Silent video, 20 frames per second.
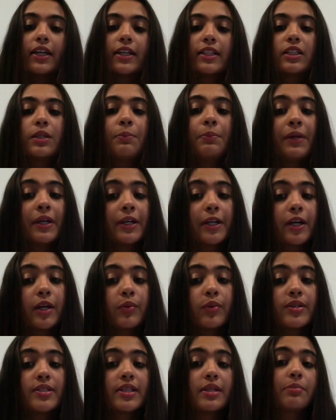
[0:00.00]
The beaker
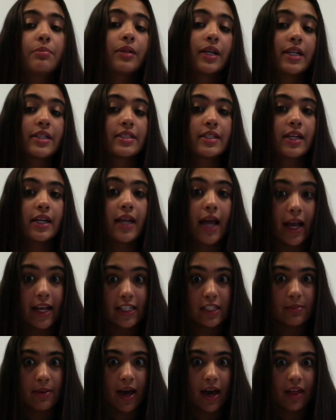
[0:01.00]
was then placed in an
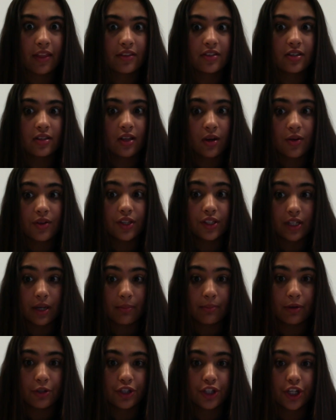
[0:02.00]
ice bath to lower the
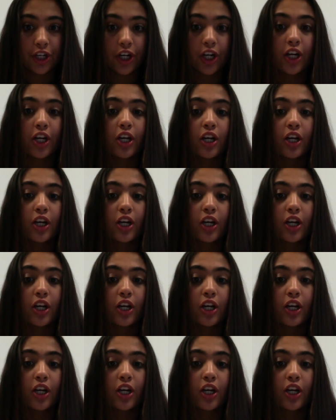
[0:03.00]
temperature,